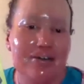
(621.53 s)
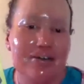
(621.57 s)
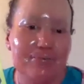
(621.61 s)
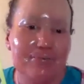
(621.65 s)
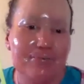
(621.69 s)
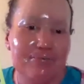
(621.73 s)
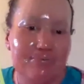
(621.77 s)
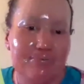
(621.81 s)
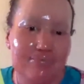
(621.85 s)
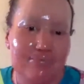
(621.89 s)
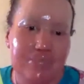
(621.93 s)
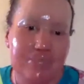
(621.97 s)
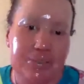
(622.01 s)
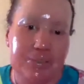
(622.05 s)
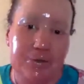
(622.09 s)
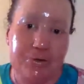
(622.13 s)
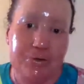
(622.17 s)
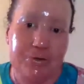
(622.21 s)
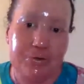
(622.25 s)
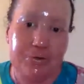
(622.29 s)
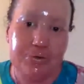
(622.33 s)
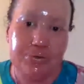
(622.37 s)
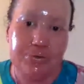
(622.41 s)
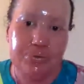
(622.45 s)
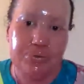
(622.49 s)
you know,
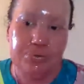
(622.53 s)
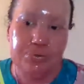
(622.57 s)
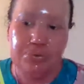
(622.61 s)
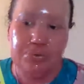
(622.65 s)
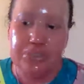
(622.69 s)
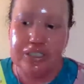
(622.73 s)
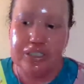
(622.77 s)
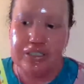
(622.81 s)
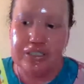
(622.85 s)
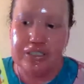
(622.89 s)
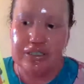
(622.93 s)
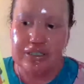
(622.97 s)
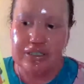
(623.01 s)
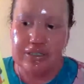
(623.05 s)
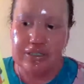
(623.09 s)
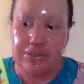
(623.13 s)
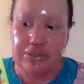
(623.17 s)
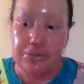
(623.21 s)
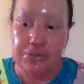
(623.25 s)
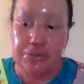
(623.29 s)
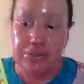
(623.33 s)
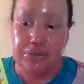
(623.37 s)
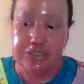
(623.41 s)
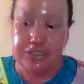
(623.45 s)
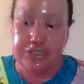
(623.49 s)
with
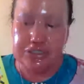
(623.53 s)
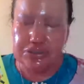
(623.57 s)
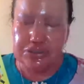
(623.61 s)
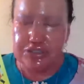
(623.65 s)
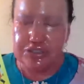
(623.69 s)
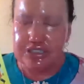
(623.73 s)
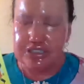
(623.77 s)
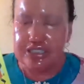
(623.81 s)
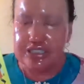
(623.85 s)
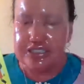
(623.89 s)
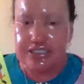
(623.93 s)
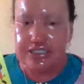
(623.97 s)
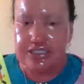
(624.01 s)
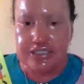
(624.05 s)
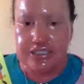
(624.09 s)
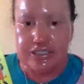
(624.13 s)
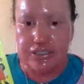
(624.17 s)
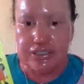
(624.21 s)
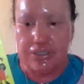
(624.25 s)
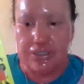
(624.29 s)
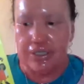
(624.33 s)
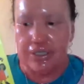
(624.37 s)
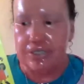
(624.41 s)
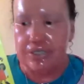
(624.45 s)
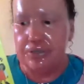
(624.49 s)
who are short statured
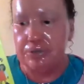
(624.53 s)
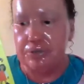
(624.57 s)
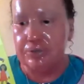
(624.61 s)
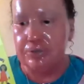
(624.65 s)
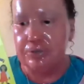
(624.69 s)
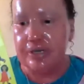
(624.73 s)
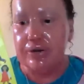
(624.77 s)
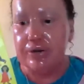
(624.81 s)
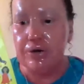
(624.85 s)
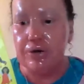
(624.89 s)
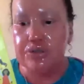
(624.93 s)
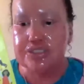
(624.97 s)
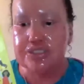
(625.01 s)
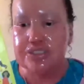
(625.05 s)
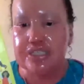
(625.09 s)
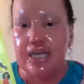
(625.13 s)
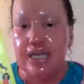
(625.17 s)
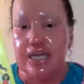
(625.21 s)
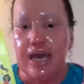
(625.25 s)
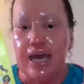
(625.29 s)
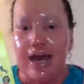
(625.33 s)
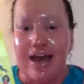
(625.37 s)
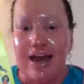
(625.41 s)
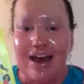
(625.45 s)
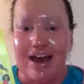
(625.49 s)
and who are
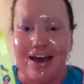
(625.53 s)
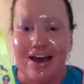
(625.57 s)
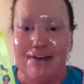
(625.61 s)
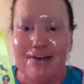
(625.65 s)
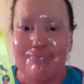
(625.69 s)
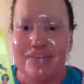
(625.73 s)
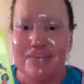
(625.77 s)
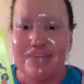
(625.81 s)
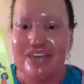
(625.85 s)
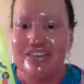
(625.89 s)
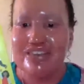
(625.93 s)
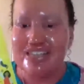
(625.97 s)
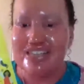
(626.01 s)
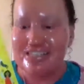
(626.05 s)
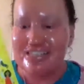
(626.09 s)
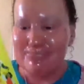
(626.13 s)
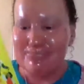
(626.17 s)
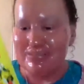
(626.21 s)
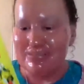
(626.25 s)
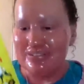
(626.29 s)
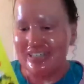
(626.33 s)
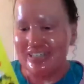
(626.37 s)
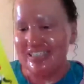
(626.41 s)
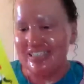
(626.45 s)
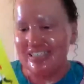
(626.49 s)
not. This book
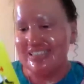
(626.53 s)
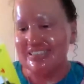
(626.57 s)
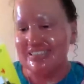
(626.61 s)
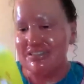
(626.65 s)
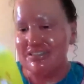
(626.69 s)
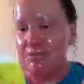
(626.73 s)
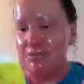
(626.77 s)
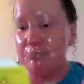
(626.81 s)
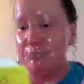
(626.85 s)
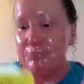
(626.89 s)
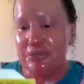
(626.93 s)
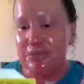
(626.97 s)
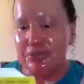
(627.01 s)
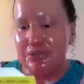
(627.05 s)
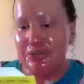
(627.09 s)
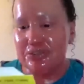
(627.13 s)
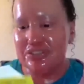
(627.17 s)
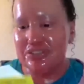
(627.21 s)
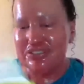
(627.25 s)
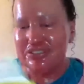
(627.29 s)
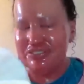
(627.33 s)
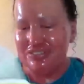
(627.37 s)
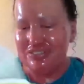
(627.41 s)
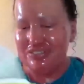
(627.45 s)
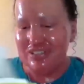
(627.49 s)
is
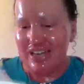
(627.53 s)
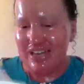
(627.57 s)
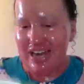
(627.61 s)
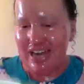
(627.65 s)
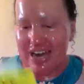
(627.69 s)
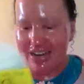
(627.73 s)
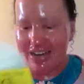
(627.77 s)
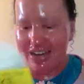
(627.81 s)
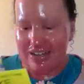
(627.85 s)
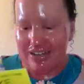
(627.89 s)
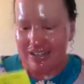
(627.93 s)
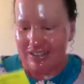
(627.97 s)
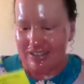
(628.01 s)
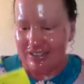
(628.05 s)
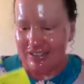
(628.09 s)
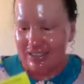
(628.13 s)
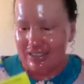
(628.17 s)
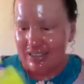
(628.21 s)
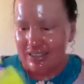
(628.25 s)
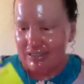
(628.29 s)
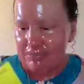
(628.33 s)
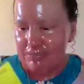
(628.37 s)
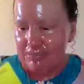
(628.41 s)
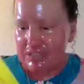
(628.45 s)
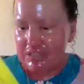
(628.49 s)
beautiful. I had a
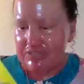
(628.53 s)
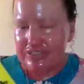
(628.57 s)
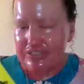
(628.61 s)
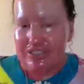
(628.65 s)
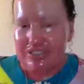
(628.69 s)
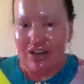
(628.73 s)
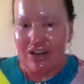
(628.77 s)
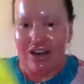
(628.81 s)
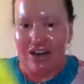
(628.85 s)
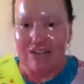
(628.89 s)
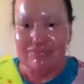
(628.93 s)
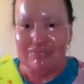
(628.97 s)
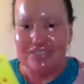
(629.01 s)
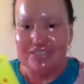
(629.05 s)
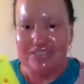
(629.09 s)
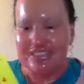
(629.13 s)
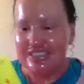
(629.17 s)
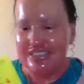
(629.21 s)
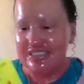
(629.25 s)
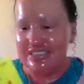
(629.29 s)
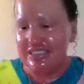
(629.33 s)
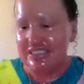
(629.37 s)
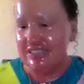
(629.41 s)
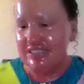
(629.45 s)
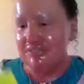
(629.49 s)
bit of time to
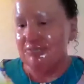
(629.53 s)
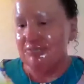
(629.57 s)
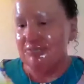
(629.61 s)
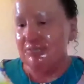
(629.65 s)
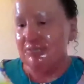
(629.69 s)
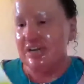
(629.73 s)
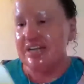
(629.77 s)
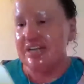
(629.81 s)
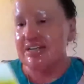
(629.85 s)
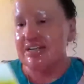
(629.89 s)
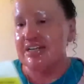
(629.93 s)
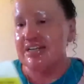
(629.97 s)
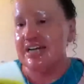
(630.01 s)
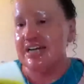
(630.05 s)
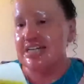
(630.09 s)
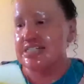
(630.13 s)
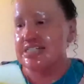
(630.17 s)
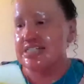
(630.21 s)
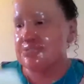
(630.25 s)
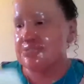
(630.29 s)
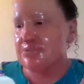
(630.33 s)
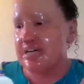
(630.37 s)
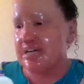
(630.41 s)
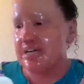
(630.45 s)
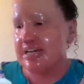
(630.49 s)
sit and read it last
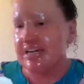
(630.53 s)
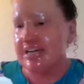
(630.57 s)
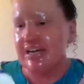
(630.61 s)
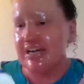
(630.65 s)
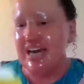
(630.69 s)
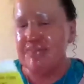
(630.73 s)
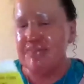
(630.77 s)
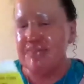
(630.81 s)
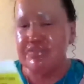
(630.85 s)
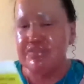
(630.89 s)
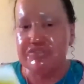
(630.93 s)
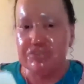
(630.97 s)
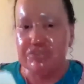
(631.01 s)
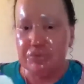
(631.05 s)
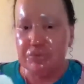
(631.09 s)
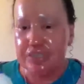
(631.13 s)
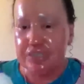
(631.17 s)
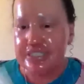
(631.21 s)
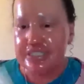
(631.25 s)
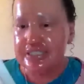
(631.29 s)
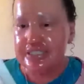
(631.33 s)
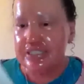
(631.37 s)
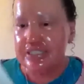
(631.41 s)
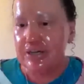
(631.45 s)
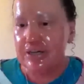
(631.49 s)
week. It came a few weeks
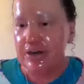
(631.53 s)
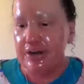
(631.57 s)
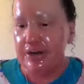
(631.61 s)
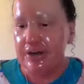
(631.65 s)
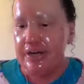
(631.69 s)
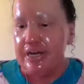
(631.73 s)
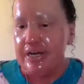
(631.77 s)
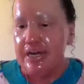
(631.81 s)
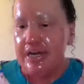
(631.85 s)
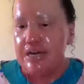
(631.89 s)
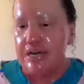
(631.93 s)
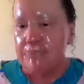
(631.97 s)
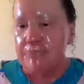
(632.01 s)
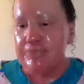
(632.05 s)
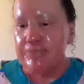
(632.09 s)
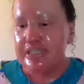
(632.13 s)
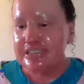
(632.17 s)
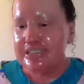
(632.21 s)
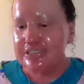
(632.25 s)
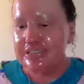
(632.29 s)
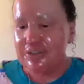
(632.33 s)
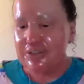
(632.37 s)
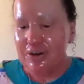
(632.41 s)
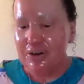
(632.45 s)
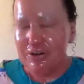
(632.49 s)
ago, but it's
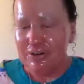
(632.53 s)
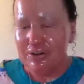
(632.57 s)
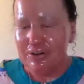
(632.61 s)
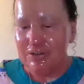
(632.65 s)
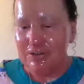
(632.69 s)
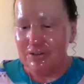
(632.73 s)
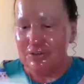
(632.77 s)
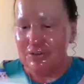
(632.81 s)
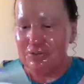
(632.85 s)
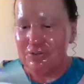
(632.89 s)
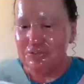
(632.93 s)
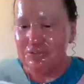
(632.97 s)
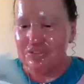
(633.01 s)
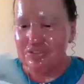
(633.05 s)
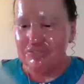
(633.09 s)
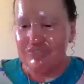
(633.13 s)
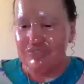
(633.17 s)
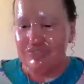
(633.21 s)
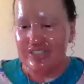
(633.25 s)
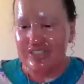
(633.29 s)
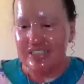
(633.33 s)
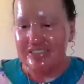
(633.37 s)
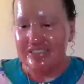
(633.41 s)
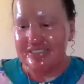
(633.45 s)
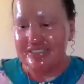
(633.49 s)
got all of
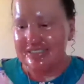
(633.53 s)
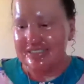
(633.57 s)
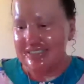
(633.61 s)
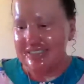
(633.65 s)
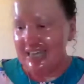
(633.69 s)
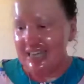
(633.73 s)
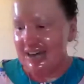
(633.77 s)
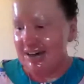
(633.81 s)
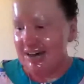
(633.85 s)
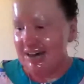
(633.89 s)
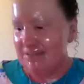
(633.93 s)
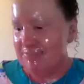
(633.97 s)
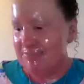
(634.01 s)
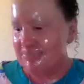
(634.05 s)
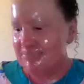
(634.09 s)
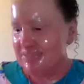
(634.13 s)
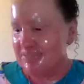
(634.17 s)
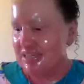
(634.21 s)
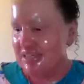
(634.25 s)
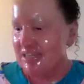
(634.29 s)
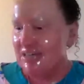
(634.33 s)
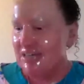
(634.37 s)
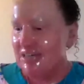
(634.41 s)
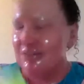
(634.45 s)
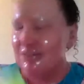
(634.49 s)
these
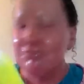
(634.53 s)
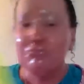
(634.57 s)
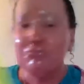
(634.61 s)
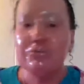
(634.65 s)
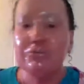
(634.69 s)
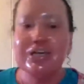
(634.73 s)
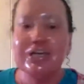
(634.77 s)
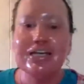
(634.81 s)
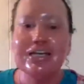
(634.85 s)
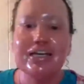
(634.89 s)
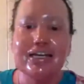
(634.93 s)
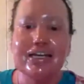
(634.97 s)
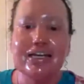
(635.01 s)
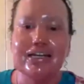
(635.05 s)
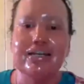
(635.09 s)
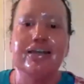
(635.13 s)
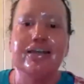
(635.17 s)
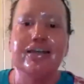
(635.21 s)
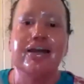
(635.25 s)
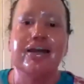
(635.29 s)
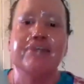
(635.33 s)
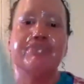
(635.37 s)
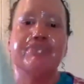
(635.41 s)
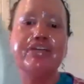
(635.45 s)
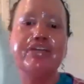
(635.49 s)
really
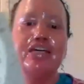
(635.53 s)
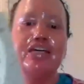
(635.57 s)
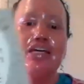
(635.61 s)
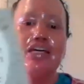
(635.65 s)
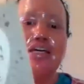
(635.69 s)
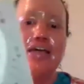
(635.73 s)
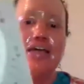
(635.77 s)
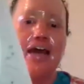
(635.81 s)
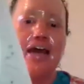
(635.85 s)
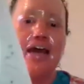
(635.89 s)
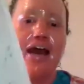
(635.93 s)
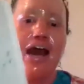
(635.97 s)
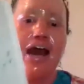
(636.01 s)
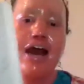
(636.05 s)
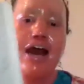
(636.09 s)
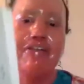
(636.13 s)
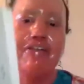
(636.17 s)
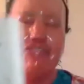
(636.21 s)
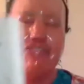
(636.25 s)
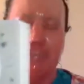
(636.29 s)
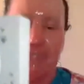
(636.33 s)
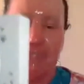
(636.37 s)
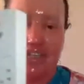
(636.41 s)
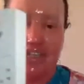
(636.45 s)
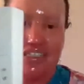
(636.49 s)
lovely
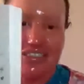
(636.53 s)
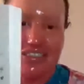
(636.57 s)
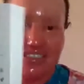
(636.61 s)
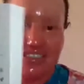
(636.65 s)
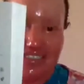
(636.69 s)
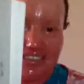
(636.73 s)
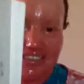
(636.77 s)
affirmations